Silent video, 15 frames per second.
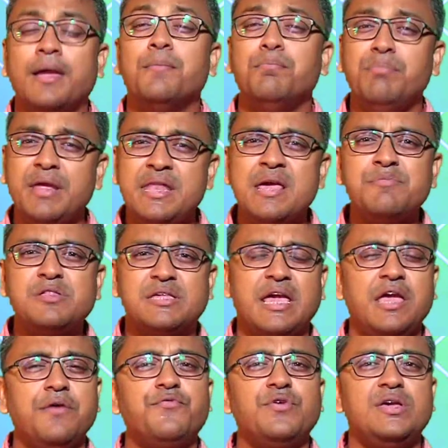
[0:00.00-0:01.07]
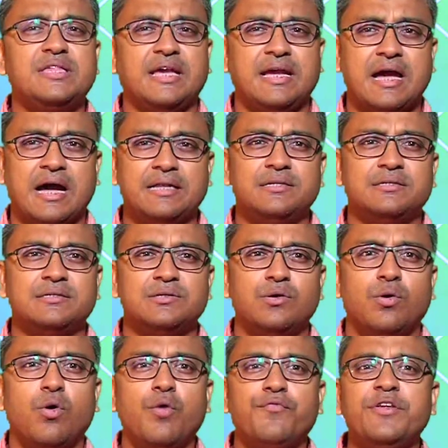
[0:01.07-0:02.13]
Medium skiff is a cut
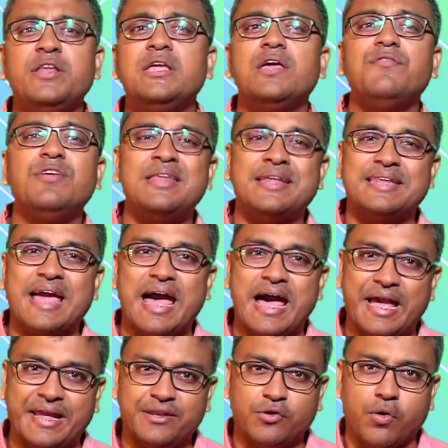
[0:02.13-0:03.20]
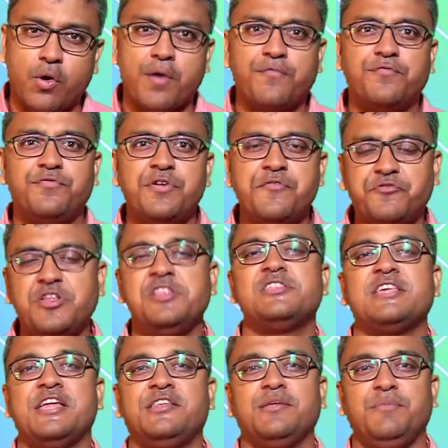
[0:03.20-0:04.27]
often given at a height of 15
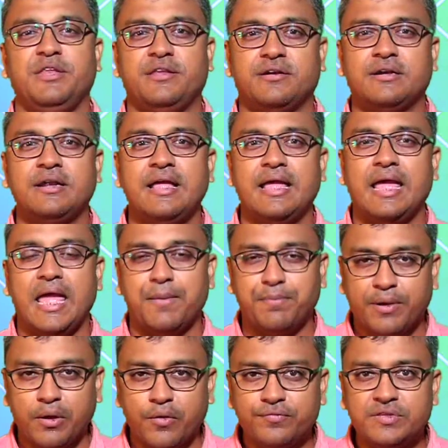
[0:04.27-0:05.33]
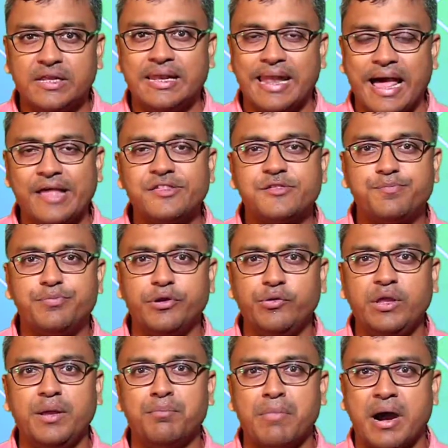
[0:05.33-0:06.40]
centimeters above the last
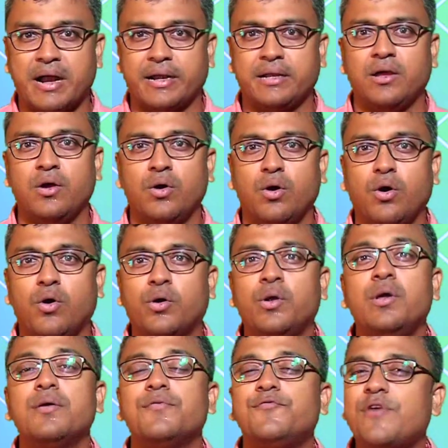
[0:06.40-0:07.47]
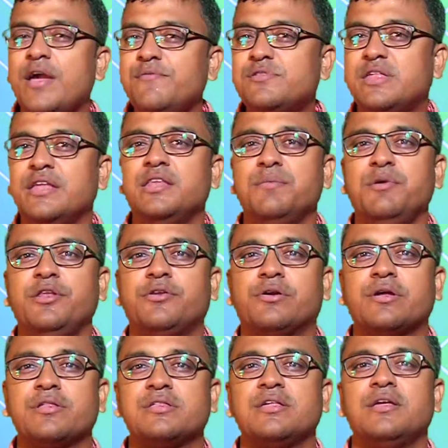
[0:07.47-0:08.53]
pruning mark or 5
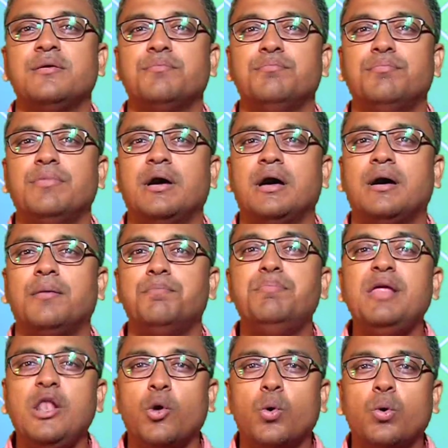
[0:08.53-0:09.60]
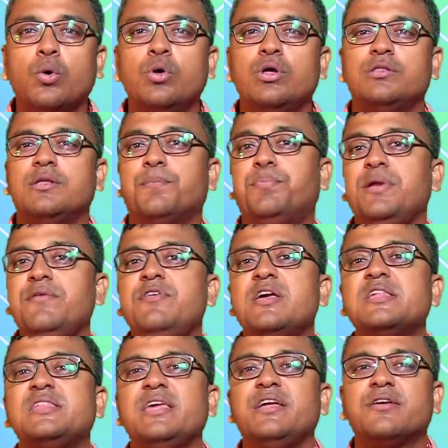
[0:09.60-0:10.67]
centimeters below the
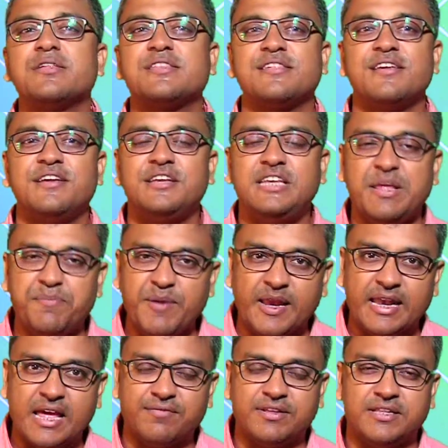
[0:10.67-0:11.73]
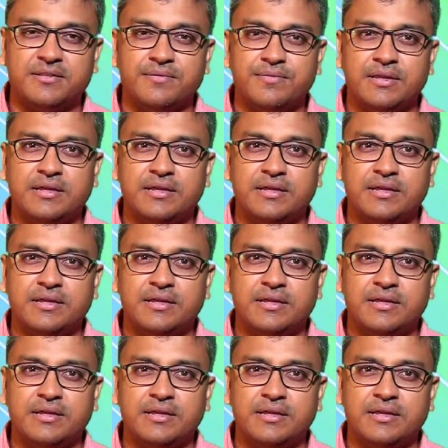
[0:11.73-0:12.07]
previous year's tipping level.